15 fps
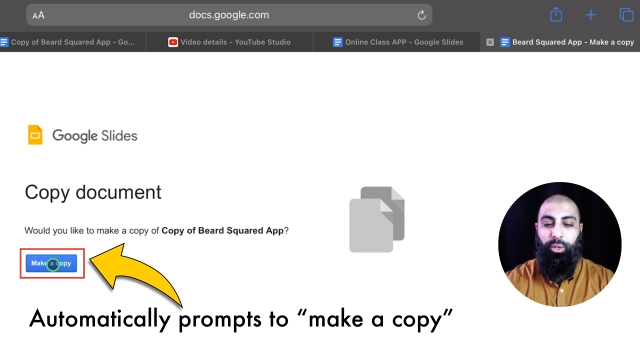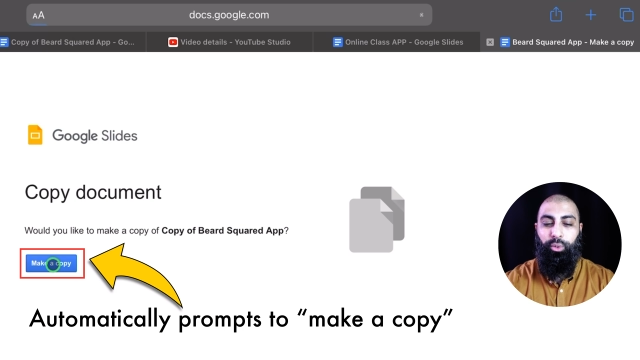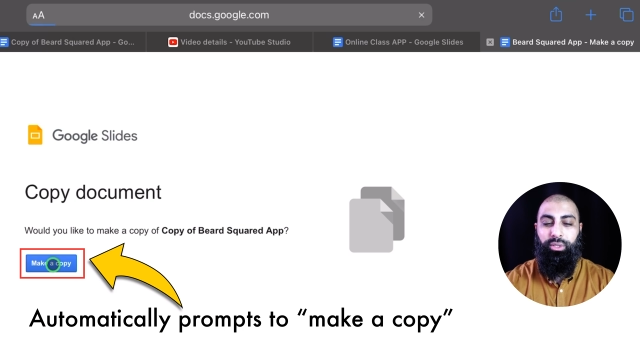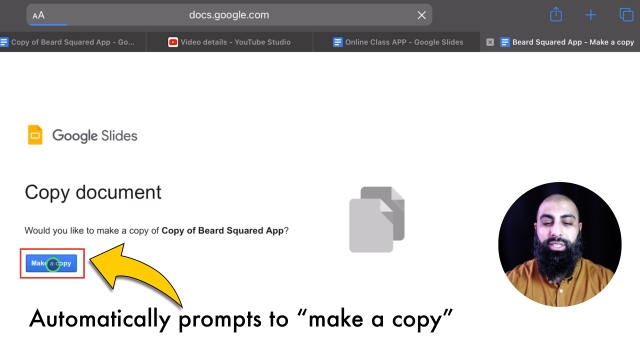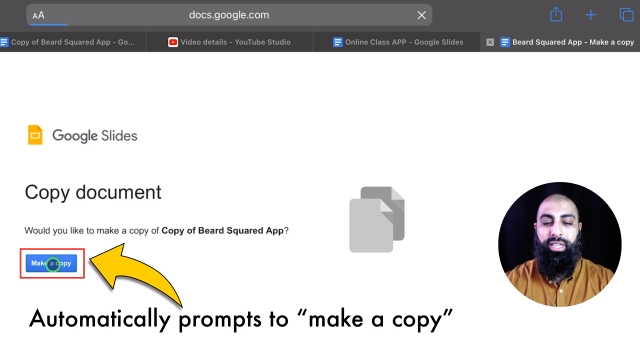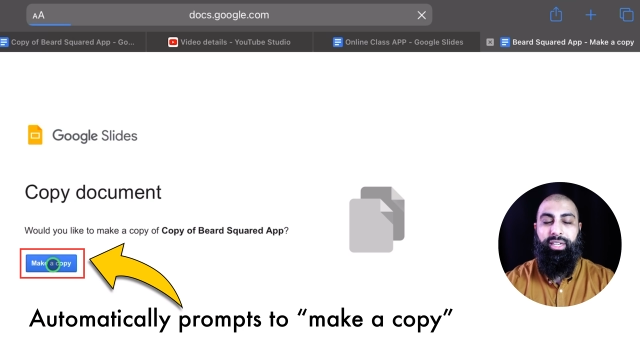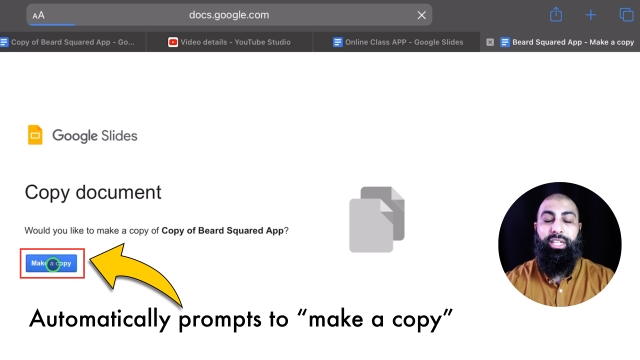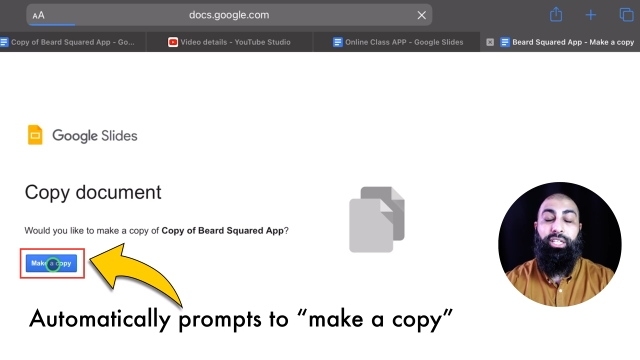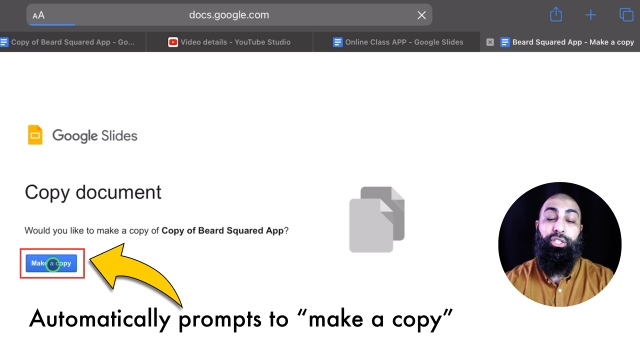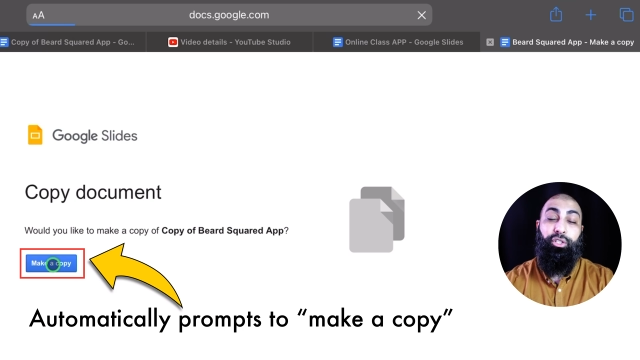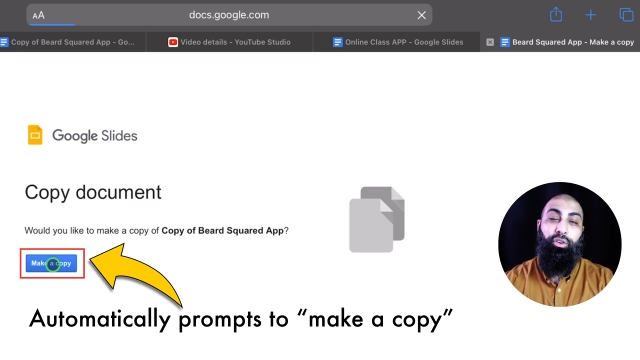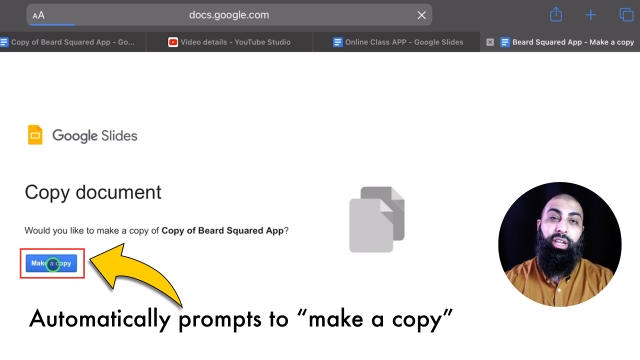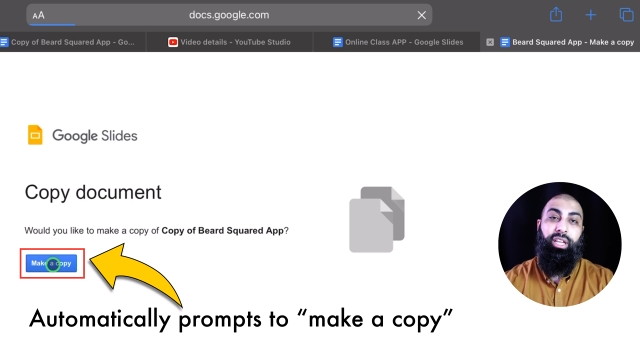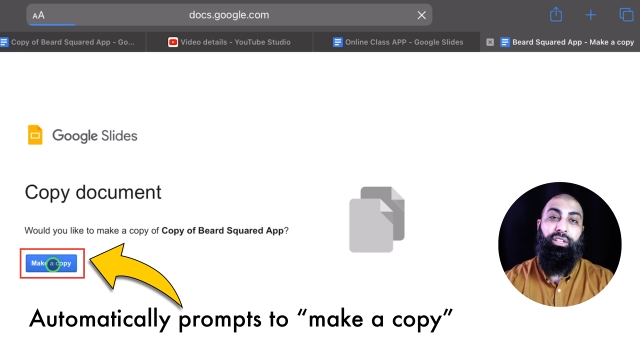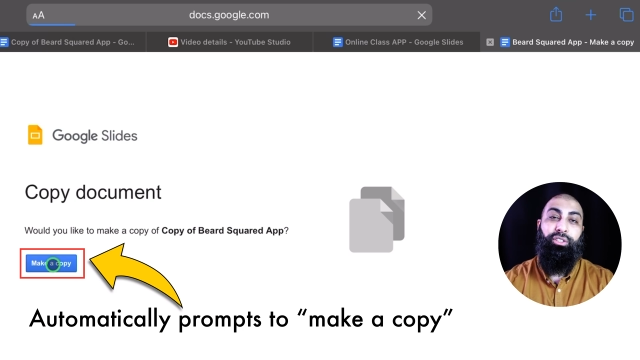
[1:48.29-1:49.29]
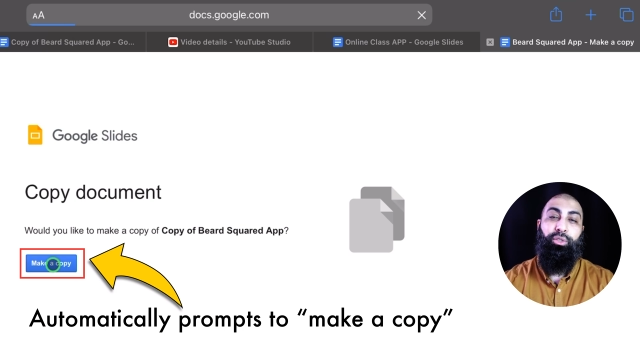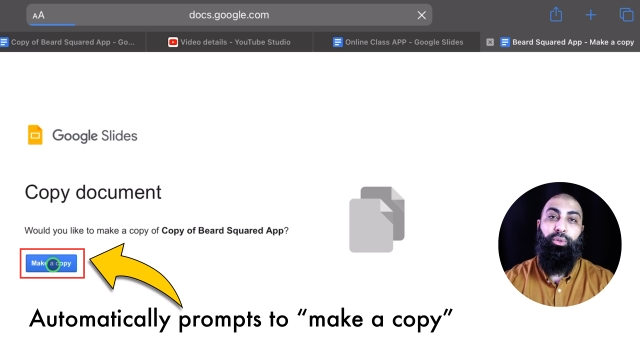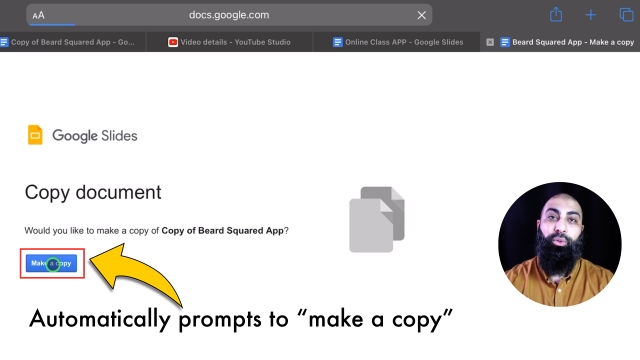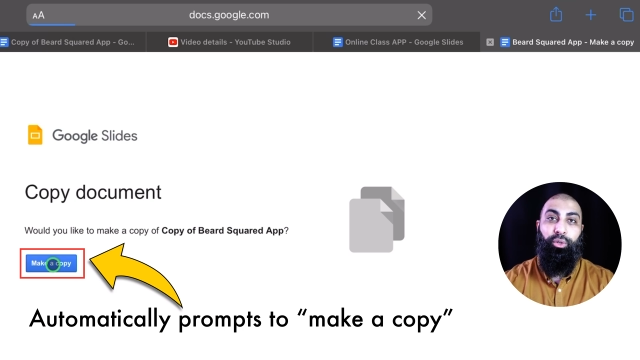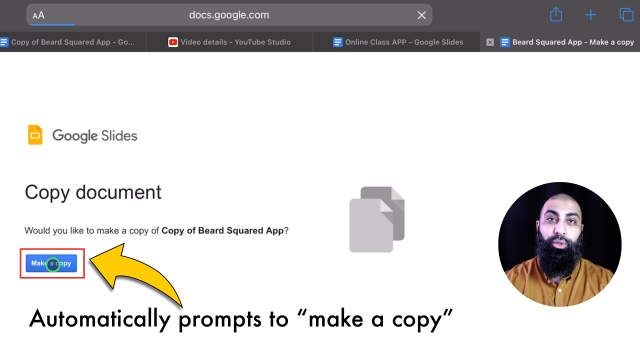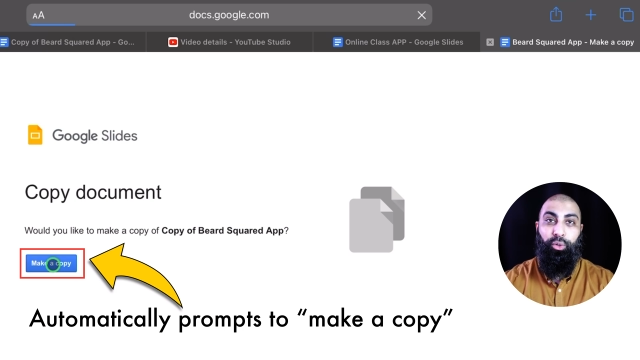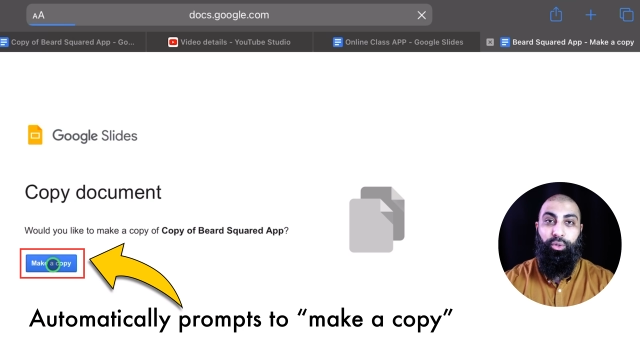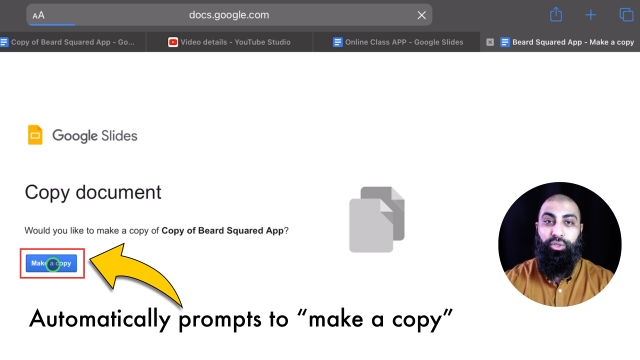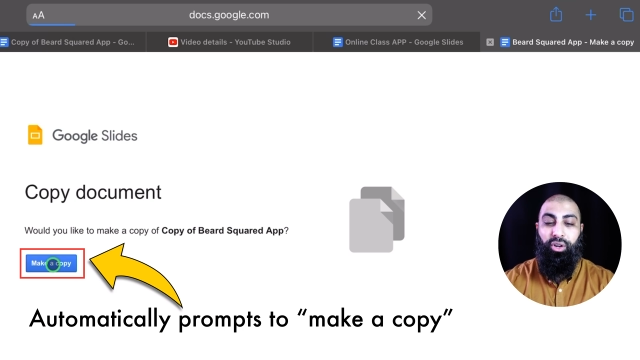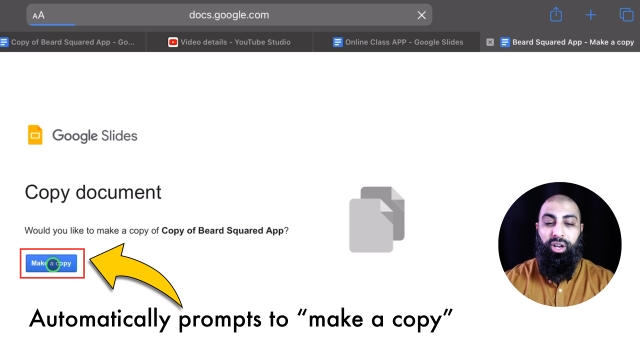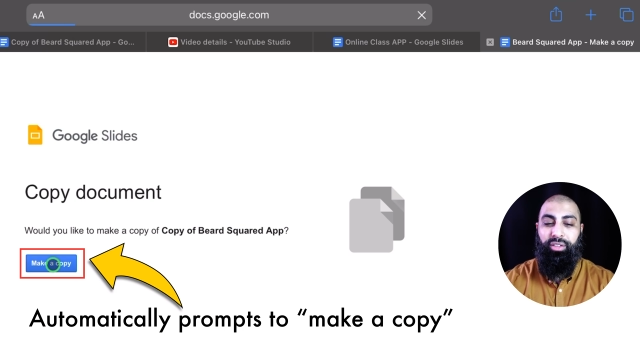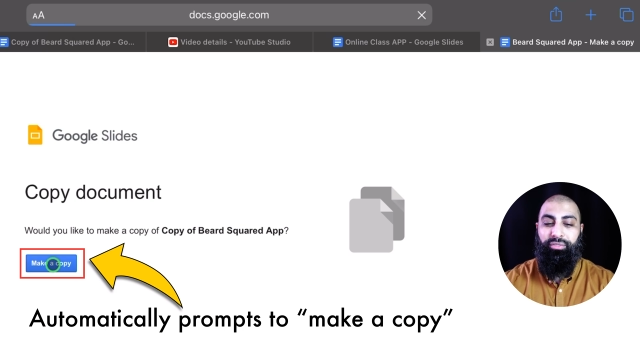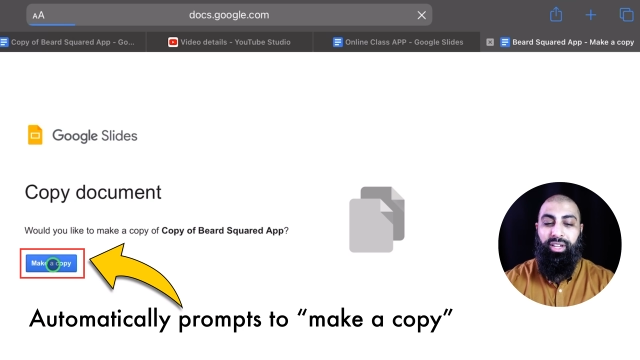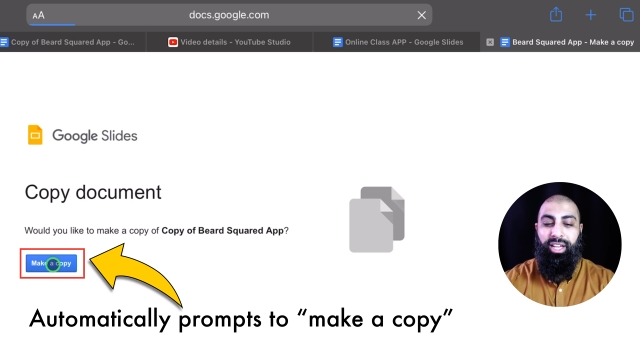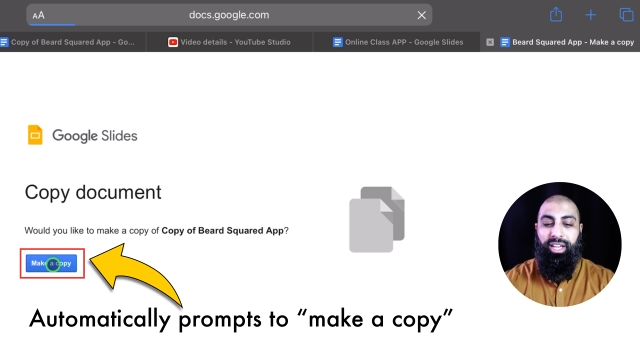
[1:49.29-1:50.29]
it will send it straight to your
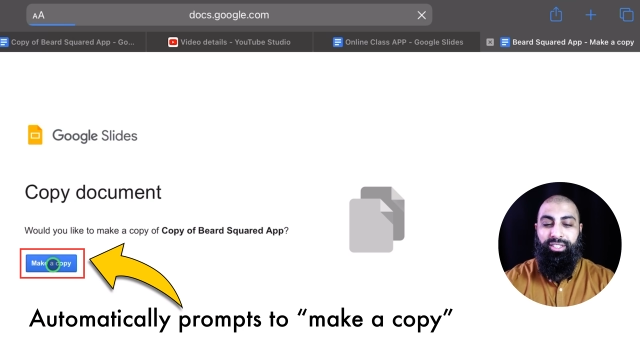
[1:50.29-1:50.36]
drive.